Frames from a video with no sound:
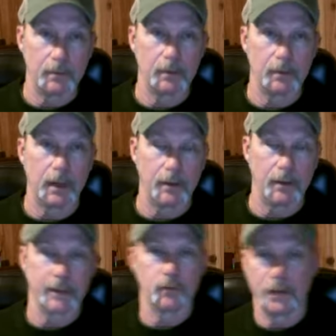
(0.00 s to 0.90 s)
I like
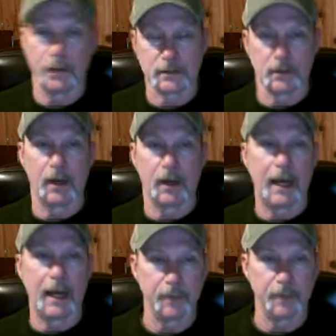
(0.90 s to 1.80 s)
Wentz a lot,
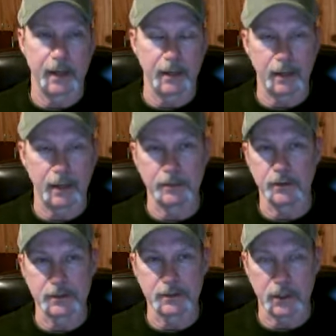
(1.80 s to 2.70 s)
but I it's
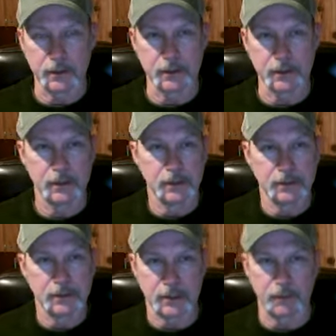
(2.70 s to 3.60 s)
hard to
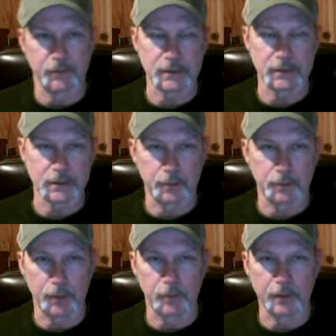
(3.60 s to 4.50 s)
say if this is a
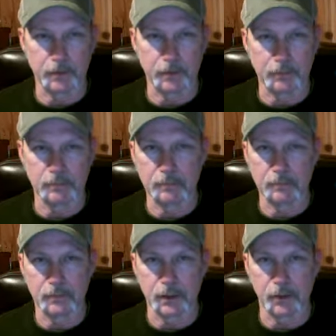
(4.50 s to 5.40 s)
permanent
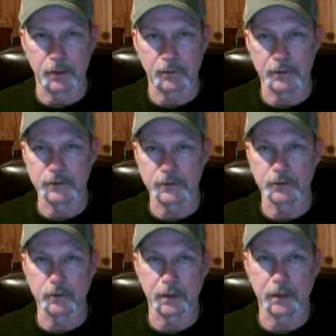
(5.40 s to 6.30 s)
issue
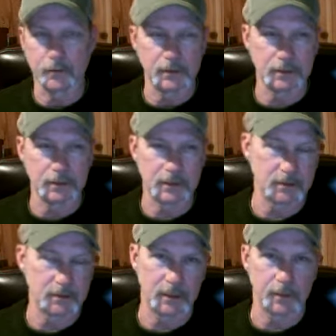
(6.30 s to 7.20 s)
with him. It seems
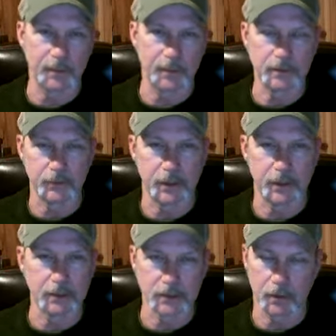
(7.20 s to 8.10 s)
like a mental thing,
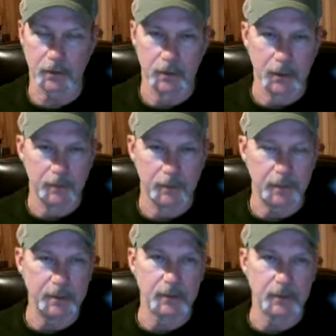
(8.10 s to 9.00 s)
so maybe he
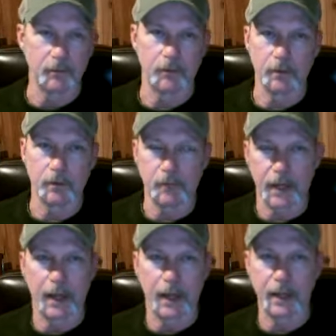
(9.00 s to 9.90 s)
can revert. But
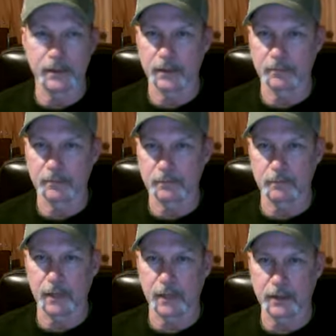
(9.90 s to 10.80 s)
I think
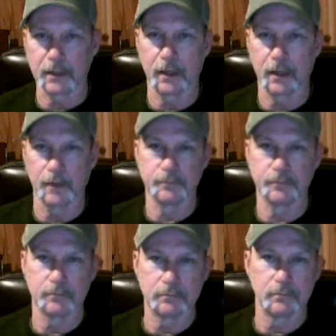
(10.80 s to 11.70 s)
it helped
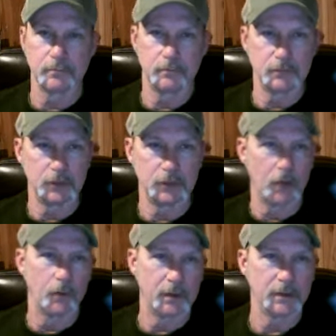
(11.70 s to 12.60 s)
Joe
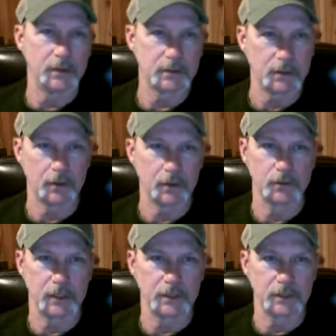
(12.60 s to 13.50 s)
in his
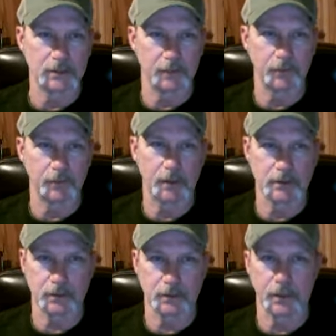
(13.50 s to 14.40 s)
negotiations if he wants to
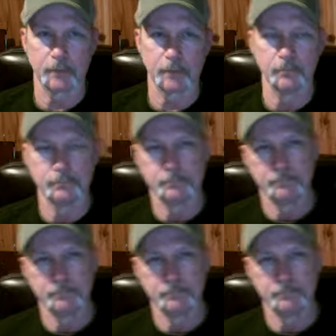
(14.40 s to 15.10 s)
trade him.